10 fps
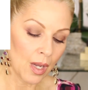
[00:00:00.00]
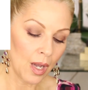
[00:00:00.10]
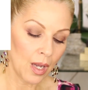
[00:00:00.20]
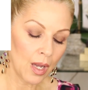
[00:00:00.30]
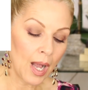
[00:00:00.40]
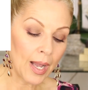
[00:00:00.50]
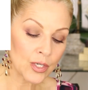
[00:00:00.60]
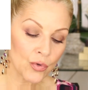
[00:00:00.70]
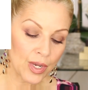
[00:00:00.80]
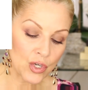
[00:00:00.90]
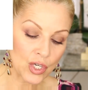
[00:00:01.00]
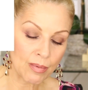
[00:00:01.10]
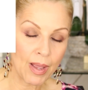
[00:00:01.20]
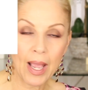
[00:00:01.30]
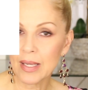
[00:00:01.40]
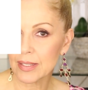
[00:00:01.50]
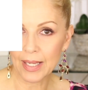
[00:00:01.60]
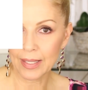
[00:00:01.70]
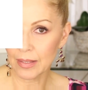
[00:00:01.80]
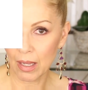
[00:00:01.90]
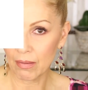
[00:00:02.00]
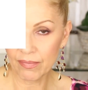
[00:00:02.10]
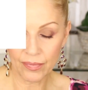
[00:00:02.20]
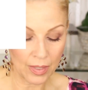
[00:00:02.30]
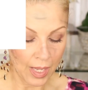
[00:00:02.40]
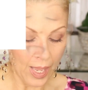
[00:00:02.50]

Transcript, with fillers: uh, hydration mask I love.